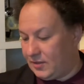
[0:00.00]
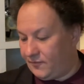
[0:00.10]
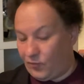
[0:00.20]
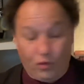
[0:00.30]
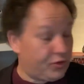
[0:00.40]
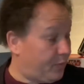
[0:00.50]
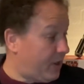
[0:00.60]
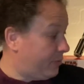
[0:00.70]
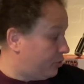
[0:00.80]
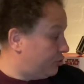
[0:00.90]
for the
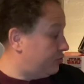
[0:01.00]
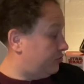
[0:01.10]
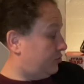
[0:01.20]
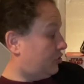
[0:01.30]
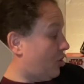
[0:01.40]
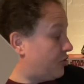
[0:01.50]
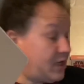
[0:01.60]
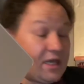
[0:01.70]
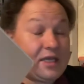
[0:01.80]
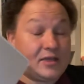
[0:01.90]
people who don't
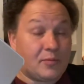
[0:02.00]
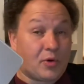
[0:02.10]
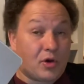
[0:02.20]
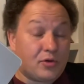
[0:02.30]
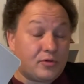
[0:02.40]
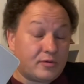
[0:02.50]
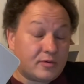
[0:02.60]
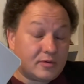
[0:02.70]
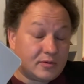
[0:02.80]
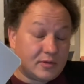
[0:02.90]
need the Pro
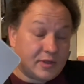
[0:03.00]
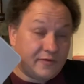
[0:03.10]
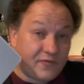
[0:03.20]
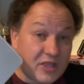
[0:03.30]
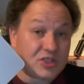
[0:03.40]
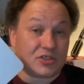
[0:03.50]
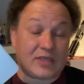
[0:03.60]
features.